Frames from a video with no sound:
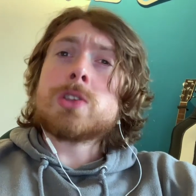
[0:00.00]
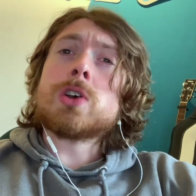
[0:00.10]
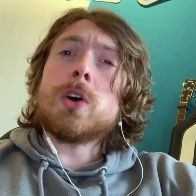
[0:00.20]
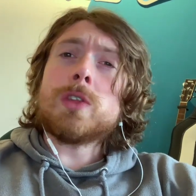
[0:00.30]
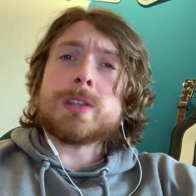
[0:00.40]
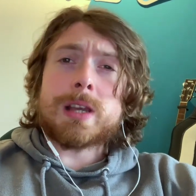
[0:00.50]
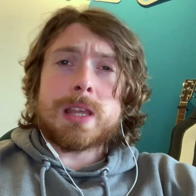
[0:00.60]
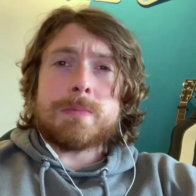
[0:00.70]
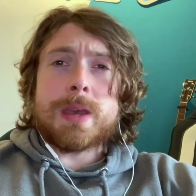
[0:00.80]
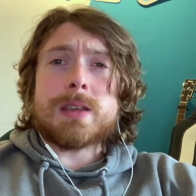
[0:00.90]
told the
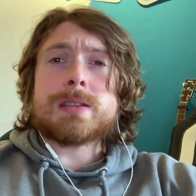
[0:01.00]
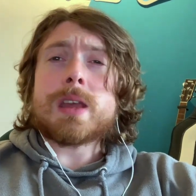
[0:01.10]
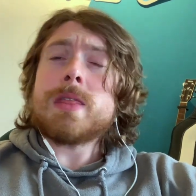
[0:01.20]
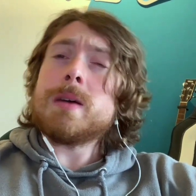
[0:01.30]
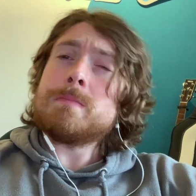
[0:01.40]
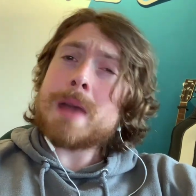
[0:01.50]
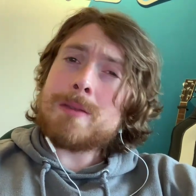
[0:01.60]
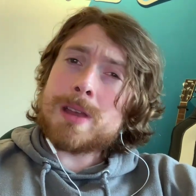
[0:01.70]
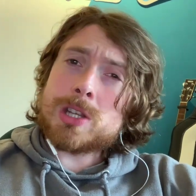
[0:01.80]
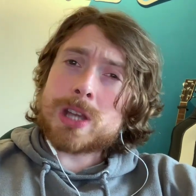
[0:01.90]
Daily Beast the
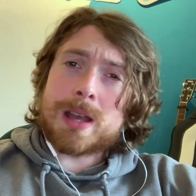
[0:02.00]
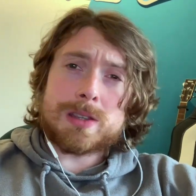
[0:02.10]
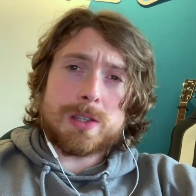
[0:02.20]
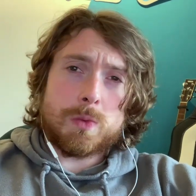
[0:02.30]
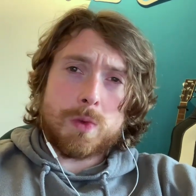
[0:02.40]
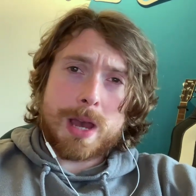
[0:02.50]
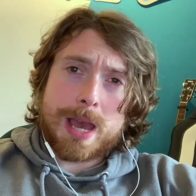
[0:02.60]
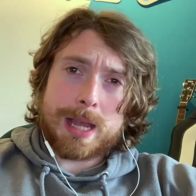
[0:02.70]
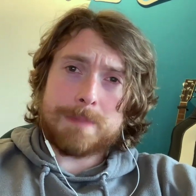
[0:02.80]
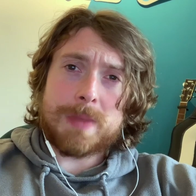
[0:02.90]
marriage has to
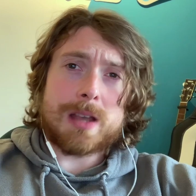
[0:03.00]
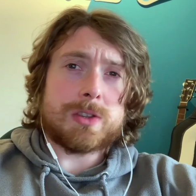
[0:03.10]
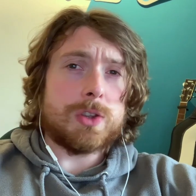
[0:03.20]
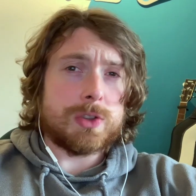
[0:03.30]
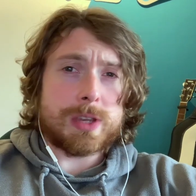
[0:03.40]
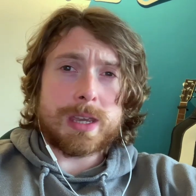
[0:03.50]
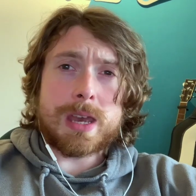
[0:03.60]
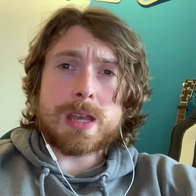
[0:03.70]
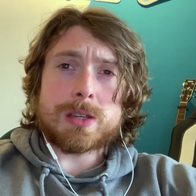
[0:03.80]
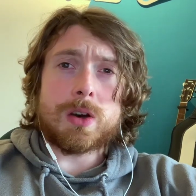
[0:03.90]
work. That's not a
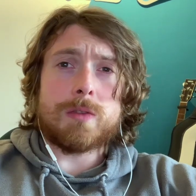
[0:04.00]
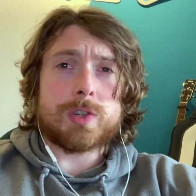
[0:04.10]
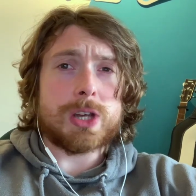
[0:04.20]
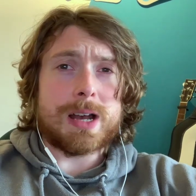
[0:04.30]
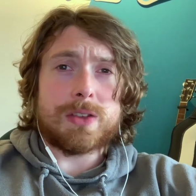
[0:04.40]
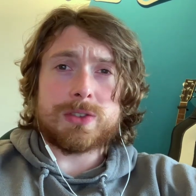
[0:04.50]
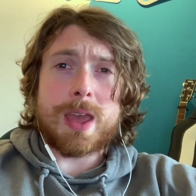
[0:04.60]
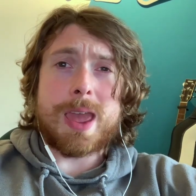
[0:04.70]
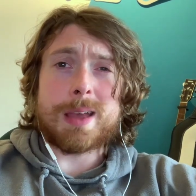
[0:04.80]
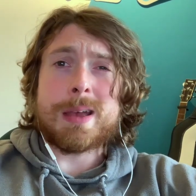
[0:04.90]
case of Charles
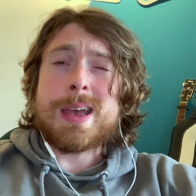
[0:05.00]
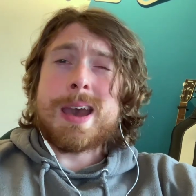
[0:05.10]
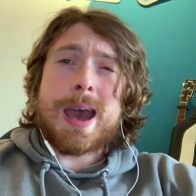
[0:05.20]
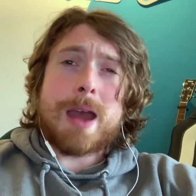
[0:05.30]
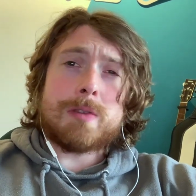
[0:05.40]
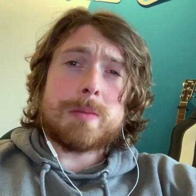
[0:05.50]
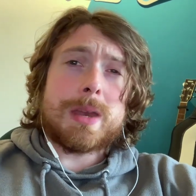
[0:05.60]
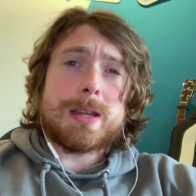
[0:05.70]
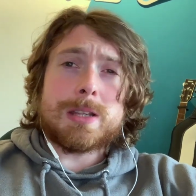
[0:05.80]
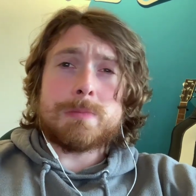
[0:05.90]
saying Harry
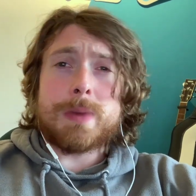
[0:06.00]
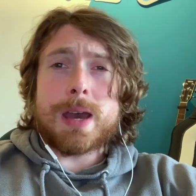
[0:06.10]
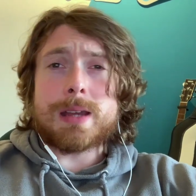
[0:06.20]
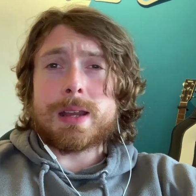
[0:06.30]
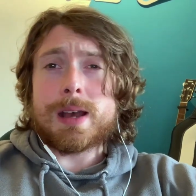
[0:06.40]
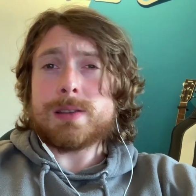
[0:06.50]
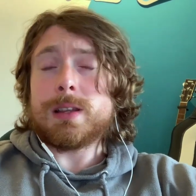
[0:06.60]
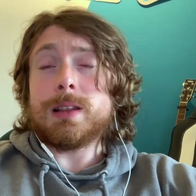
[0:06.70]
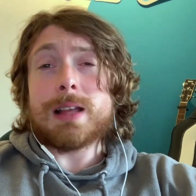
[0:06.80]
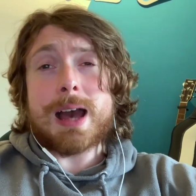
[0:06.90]
made his bed and has
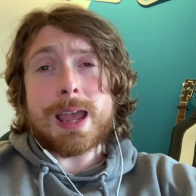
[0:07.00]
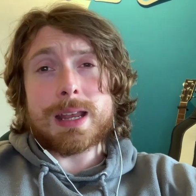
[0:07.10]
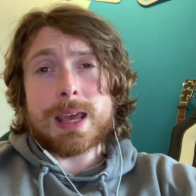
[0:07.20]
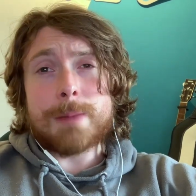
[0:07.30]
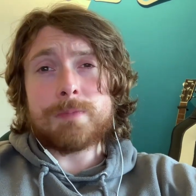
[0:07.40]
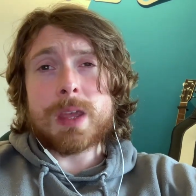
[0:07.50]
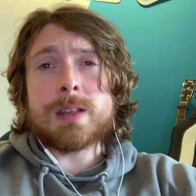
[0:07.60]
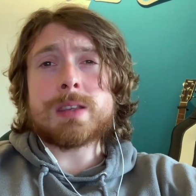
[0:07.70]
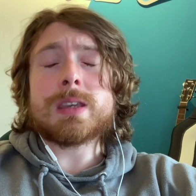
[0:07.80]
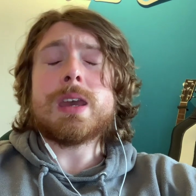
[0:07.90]
to lie in it.
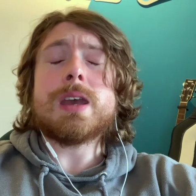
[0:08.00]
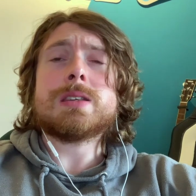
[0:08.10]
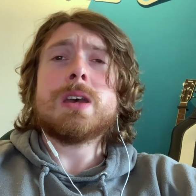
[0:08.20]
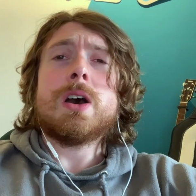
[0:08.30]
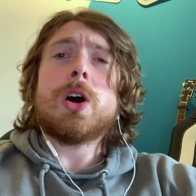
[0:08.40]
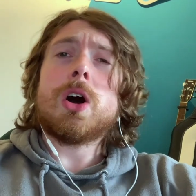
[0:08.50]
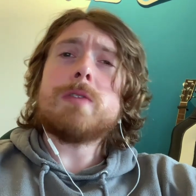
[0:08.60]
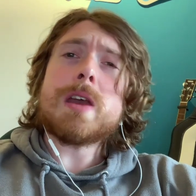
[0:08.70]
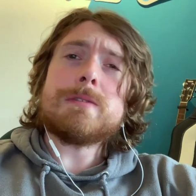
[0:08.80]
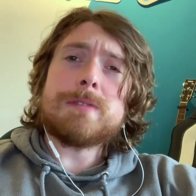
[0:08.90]
It's a case of
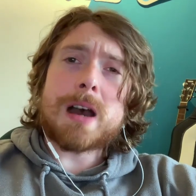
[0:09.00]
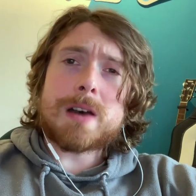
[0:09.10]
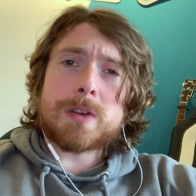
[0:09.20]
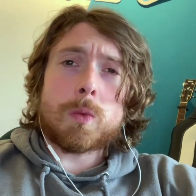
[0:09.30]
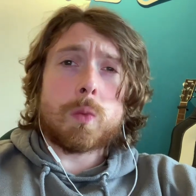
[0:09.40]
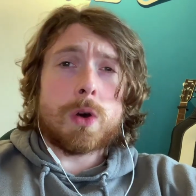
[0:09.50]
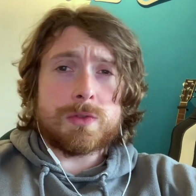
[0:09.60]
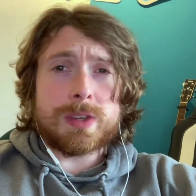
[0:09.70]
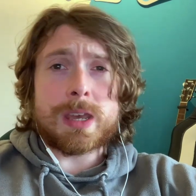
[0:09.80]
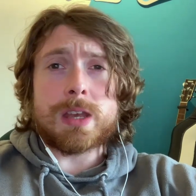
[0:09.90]
a father
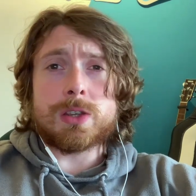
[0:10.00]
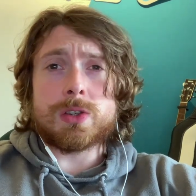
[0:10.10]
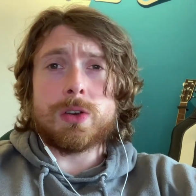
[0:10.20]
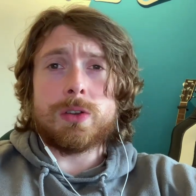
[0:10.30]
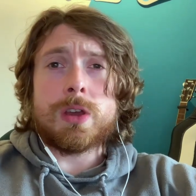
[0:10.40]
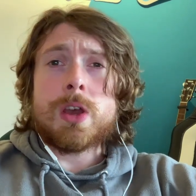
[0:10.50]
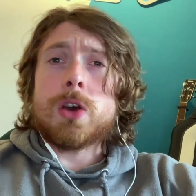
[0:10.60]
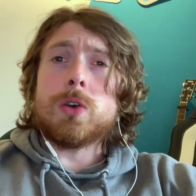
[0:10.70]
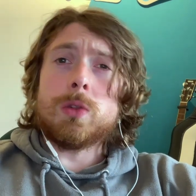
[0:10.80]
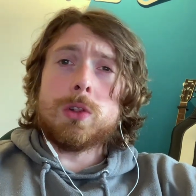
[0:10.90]
wanting his son
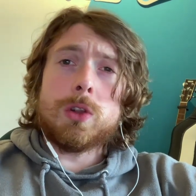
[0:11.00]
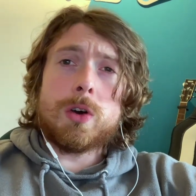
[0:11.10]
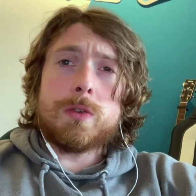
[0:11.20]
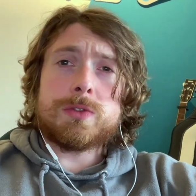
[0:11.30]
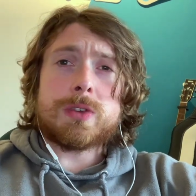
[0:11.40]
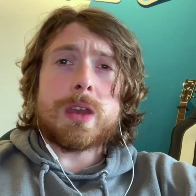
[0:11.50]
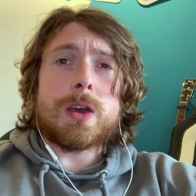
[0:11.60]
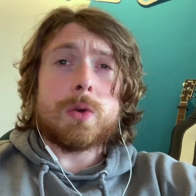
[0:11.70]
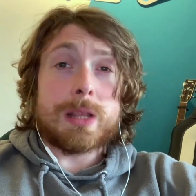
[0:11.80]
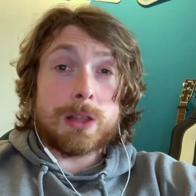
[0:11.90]
who loves
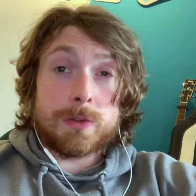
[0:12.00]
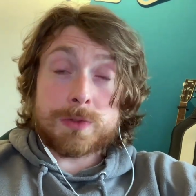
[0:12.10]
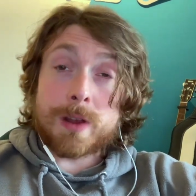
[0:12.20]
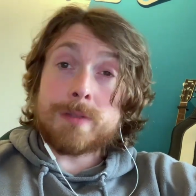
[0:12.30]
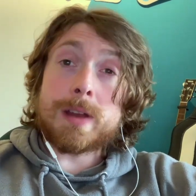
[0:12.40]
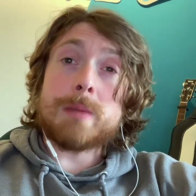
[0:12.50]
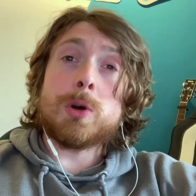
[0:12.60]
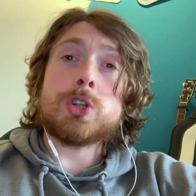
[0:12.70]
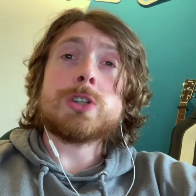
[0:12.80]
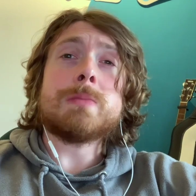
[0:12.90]
who he loves very very
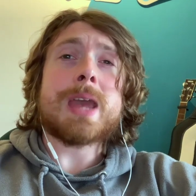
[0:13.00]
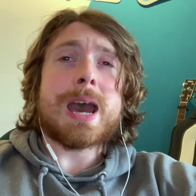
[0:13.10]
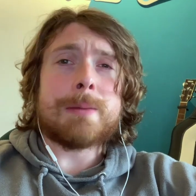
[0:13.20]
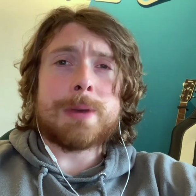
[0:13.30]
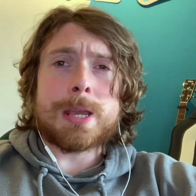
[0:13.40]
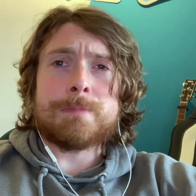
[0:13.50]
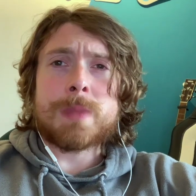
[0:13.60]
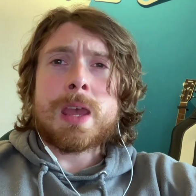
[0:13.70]
much to be happy